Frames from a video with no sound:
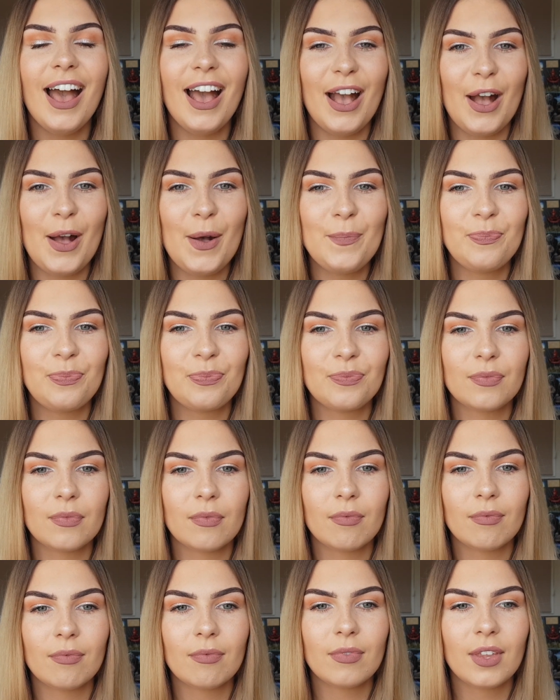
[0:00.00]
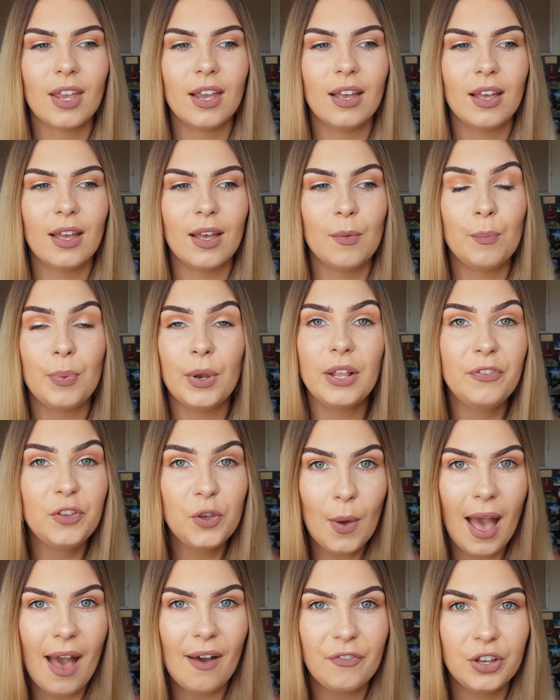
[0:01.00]
but if you
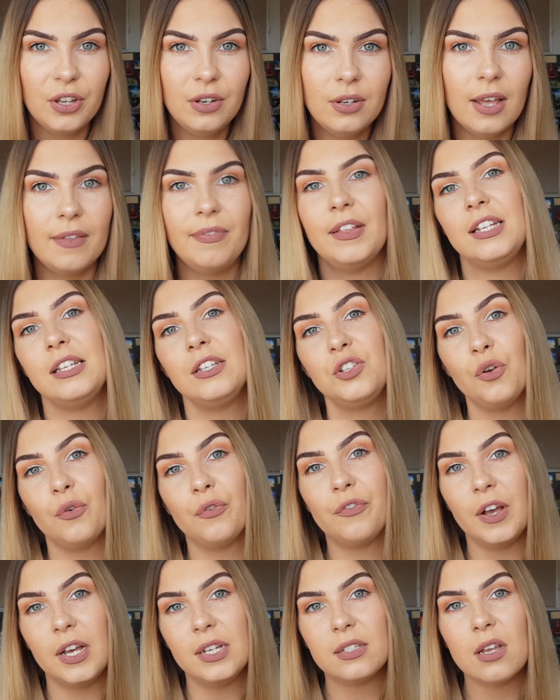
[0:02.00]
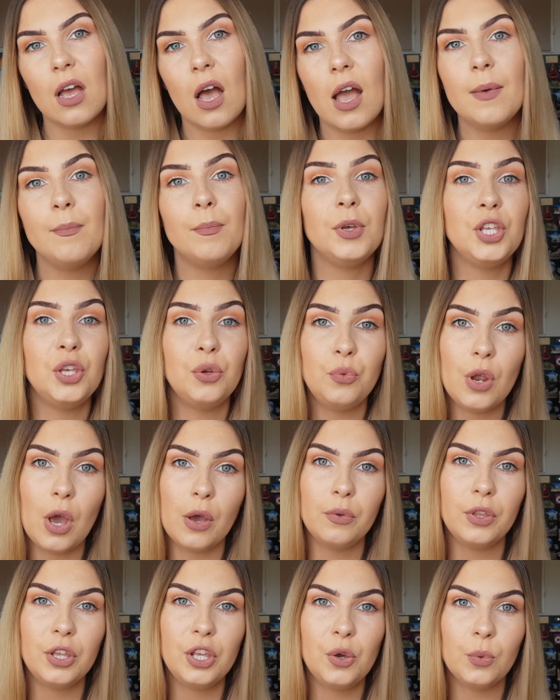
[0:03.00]
haven't, and this is your first time, but you
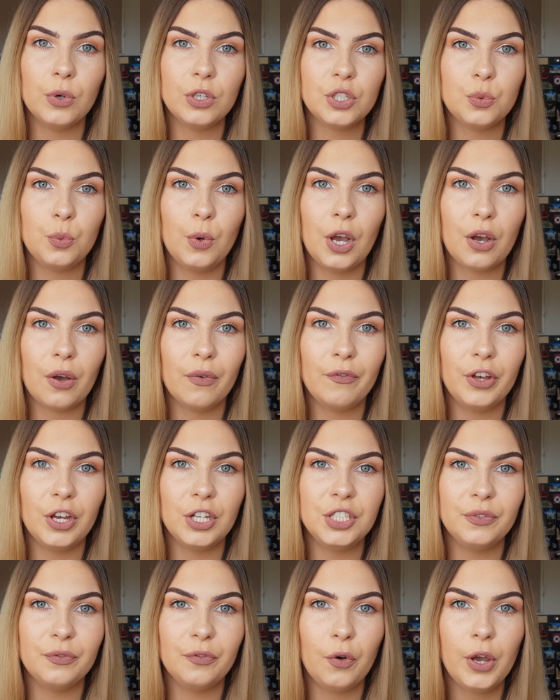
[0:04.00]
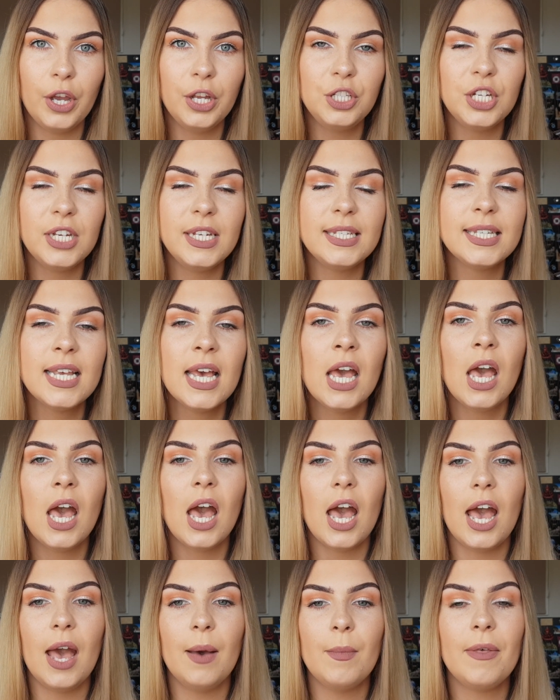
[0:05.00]
know that you want to work on Virgin Voyages,
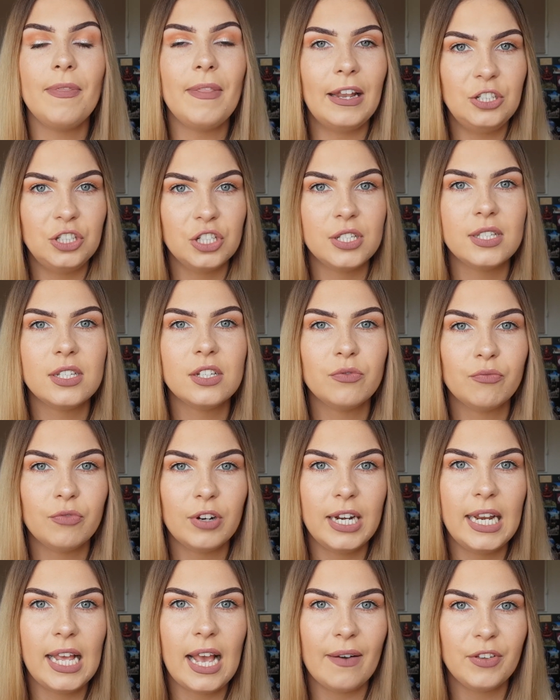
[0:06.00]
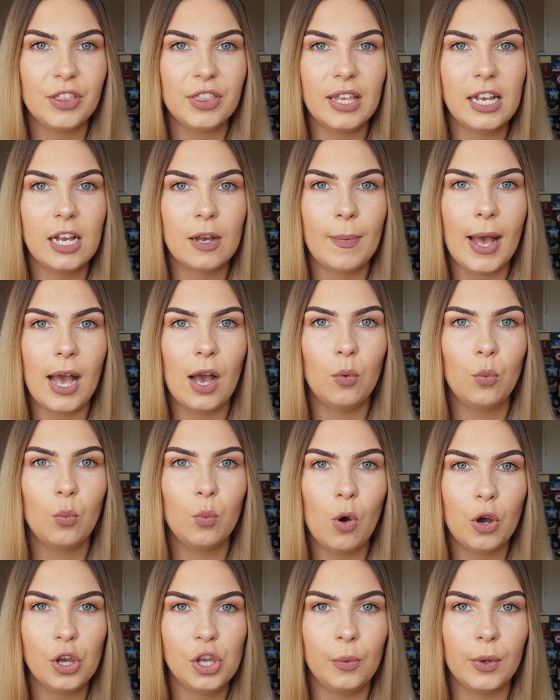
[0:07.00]
then just really have a think about
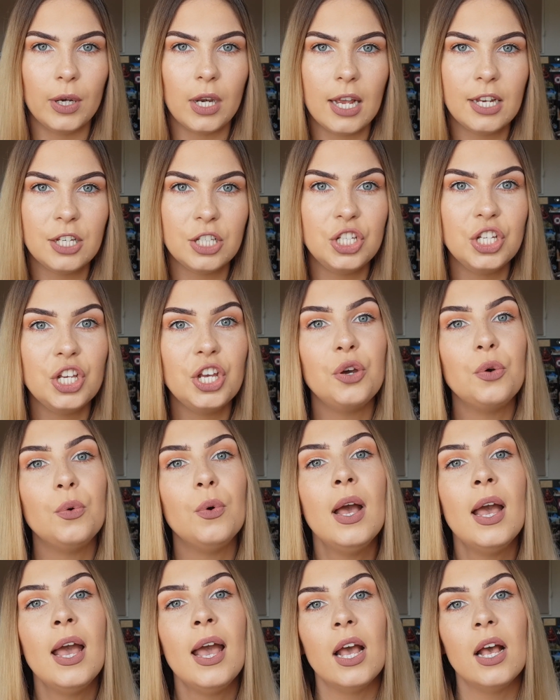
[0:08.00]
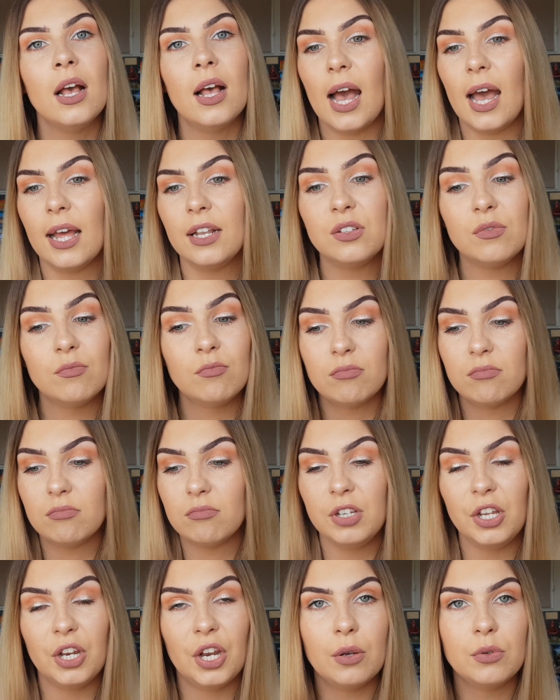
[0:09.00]
what you would like to do, and,
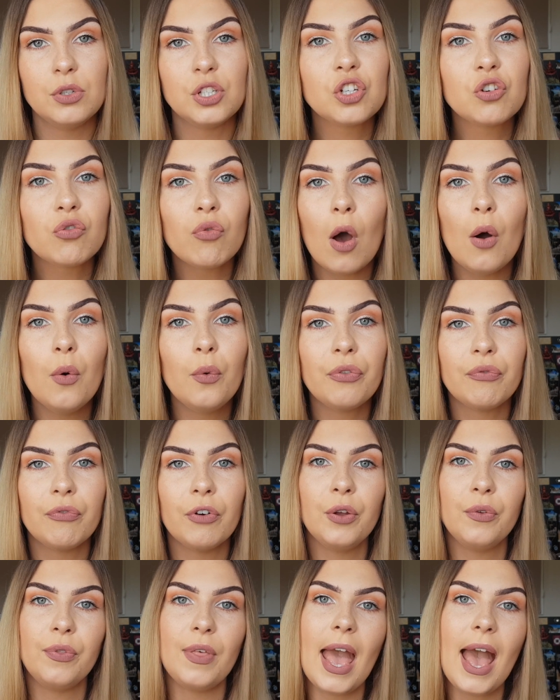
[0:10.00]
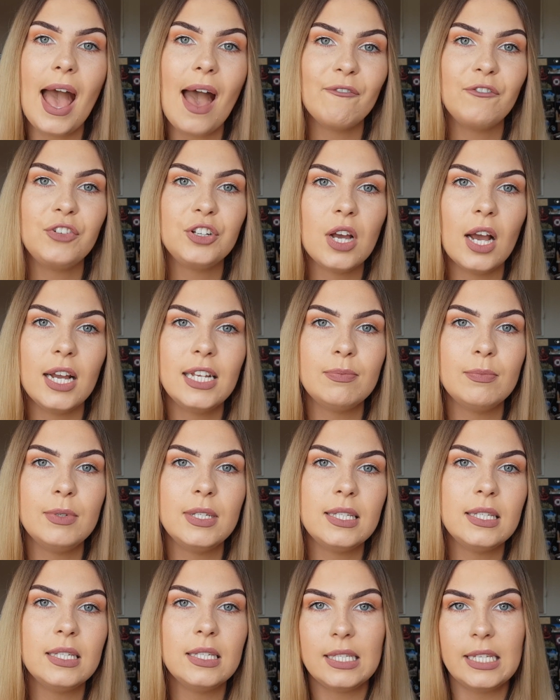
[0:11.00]
you know, scroll through their
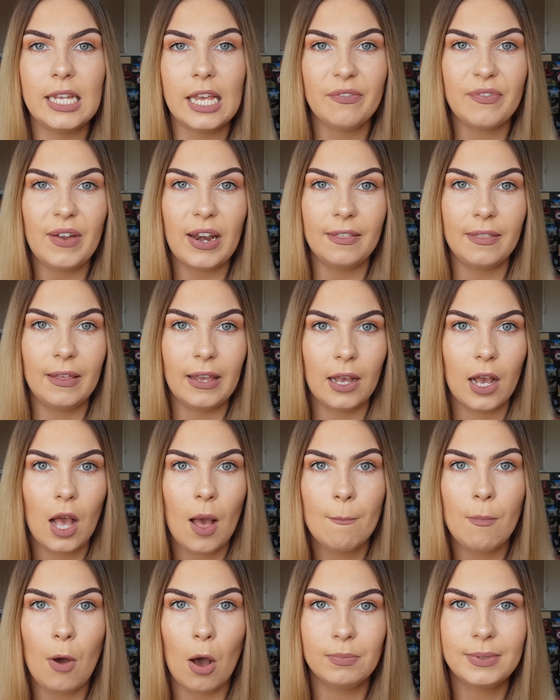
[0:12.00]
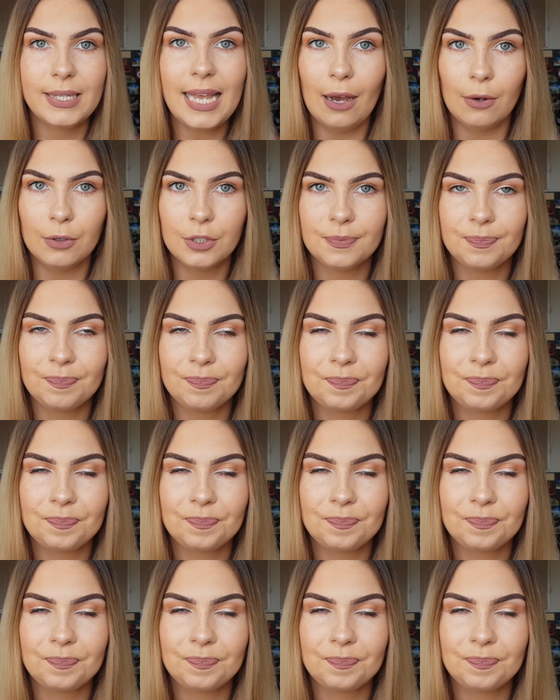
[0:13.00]
advertisements and see if anything pops out.